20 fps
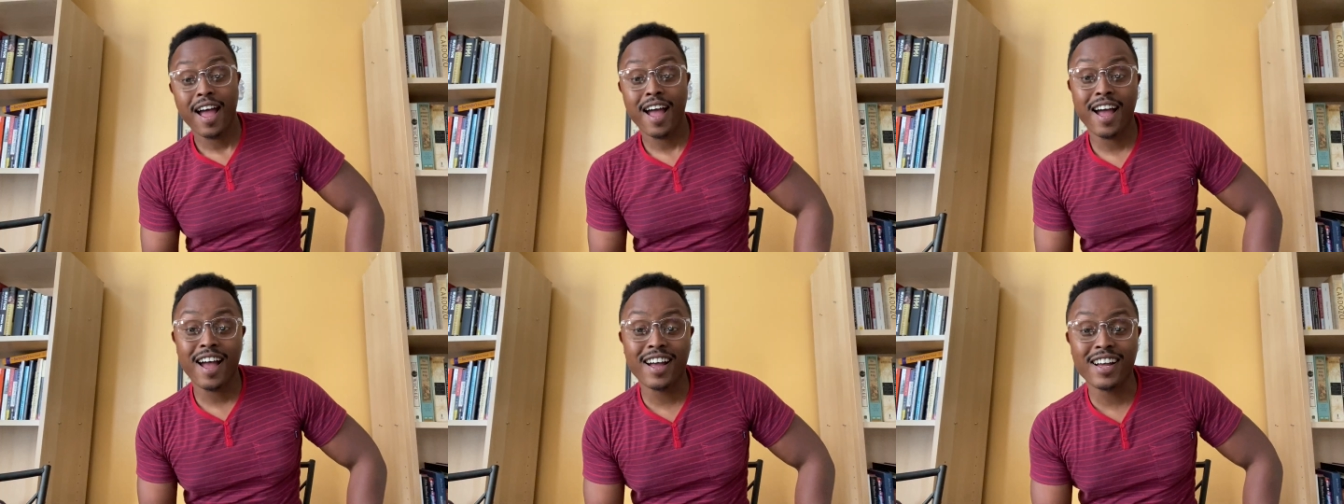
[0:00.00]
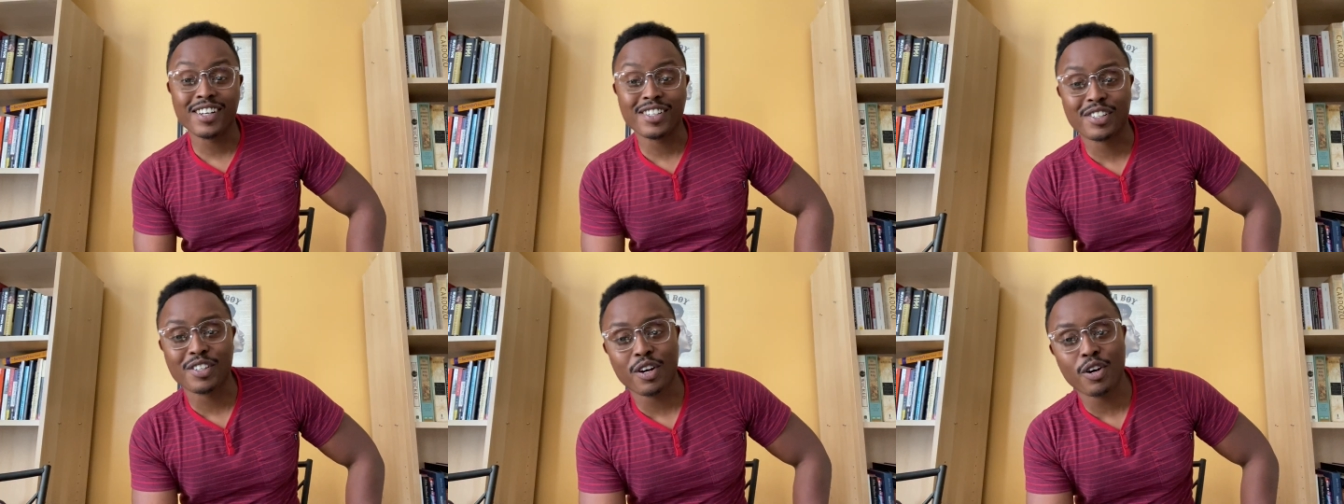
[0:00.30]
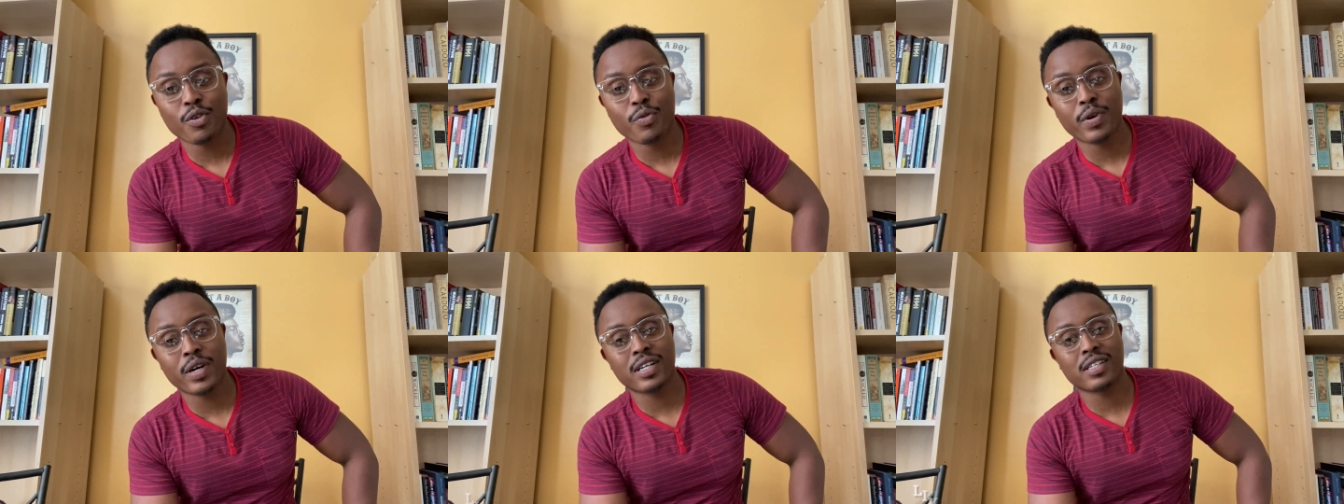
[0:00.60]
As
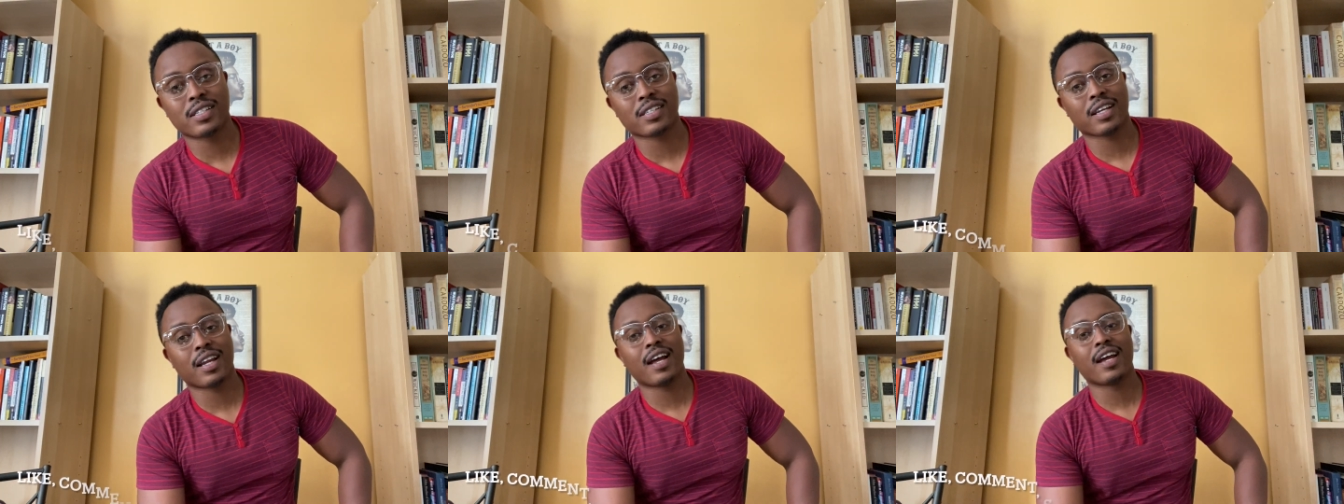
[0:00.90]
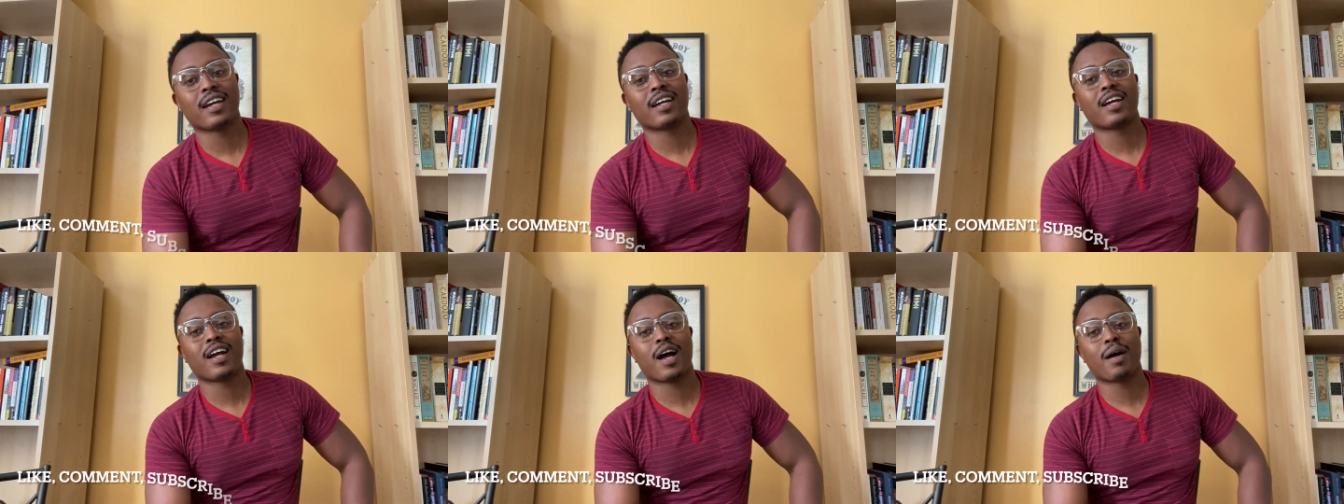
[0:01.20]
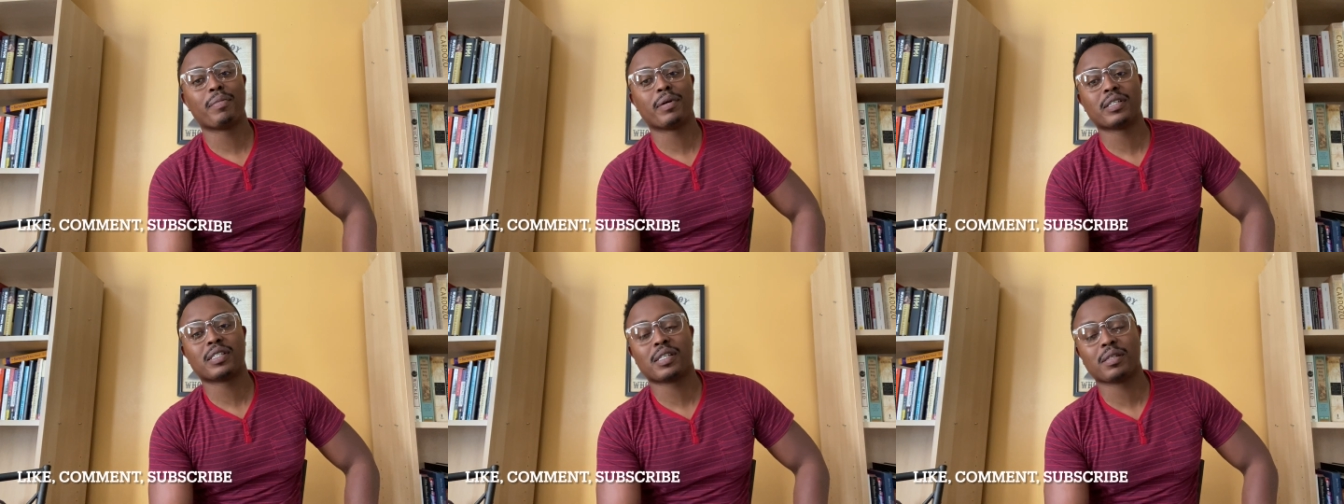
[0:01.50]
always, like,
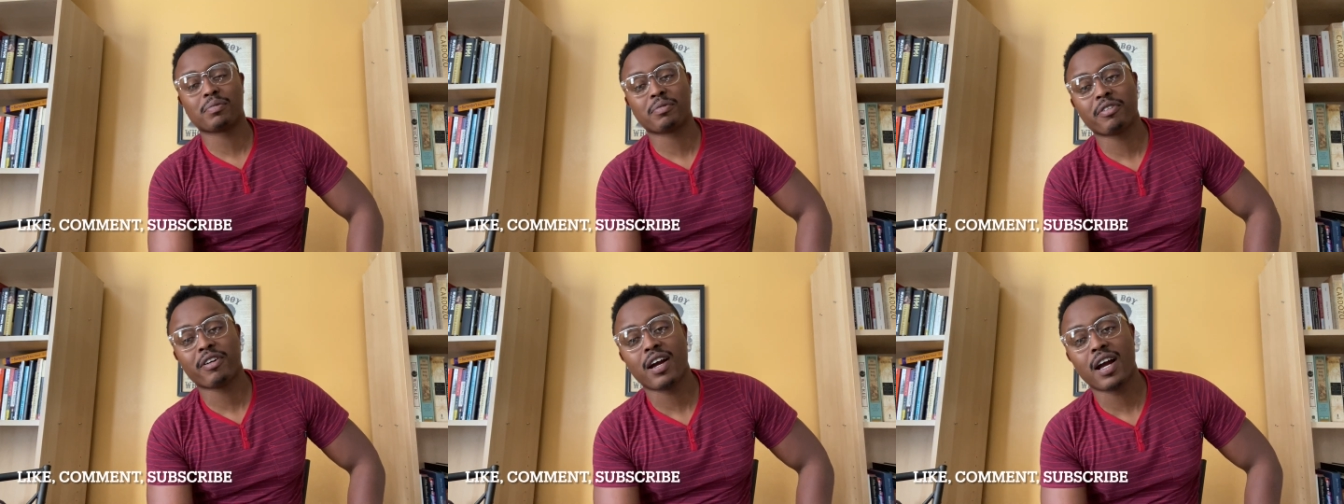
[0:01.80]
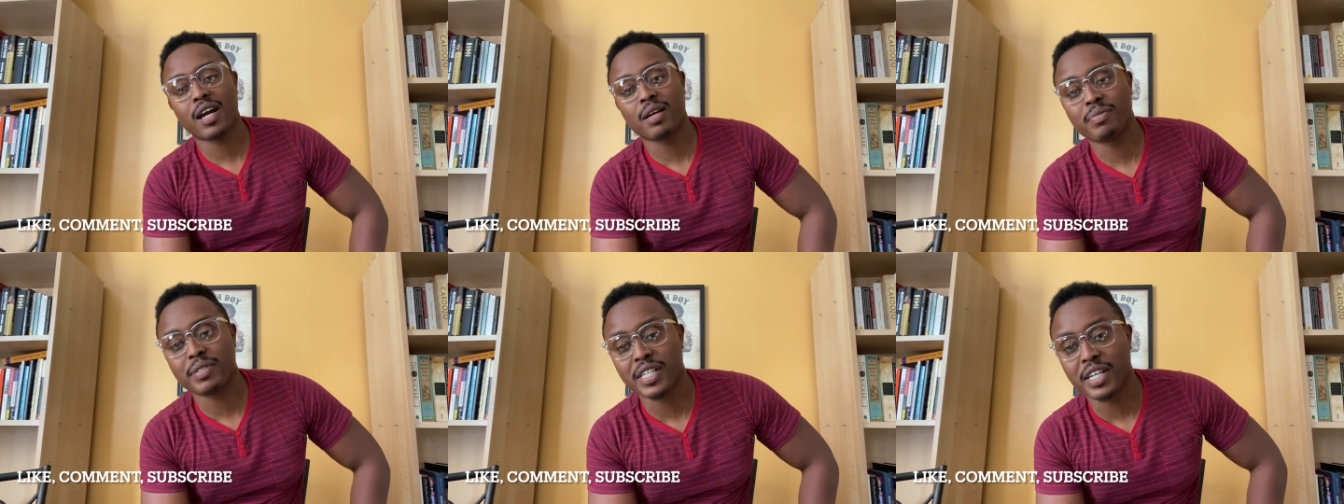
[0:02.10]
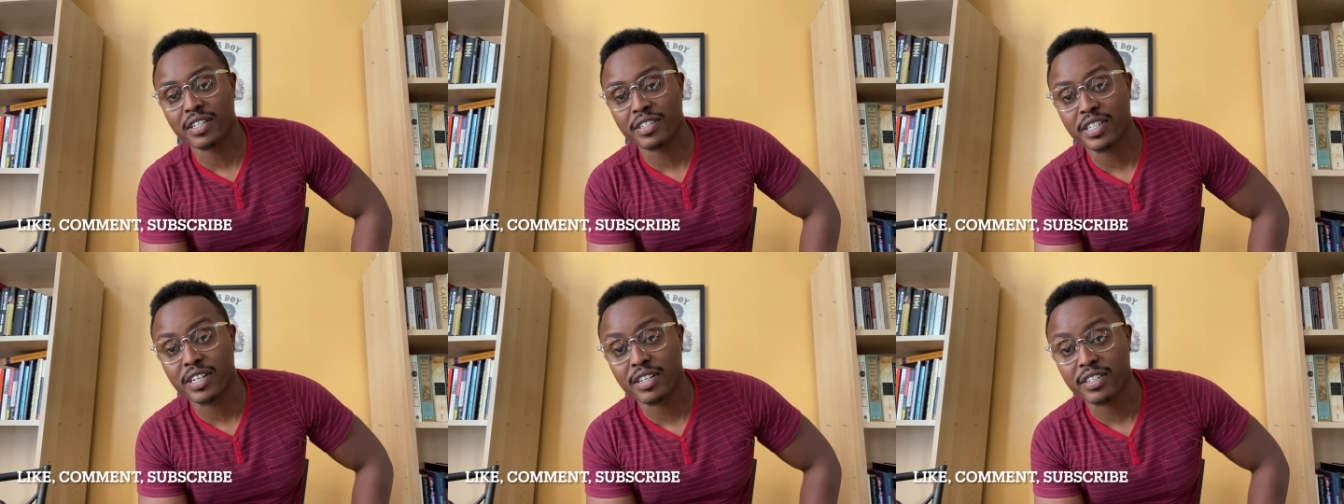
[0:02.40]
comment, subscribe,
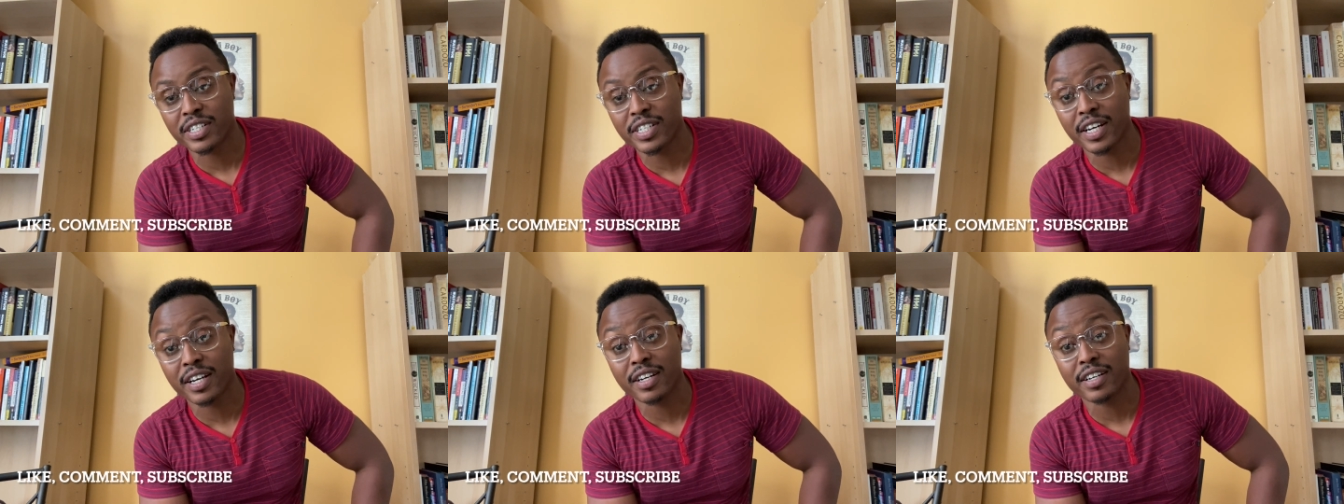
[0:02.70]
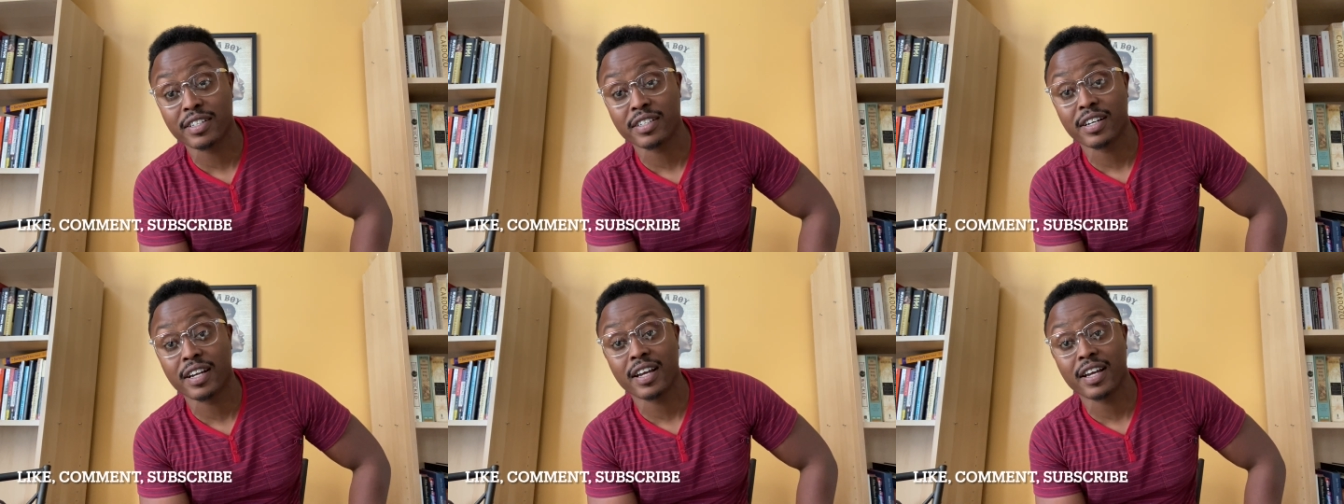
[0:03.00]
share, share, share,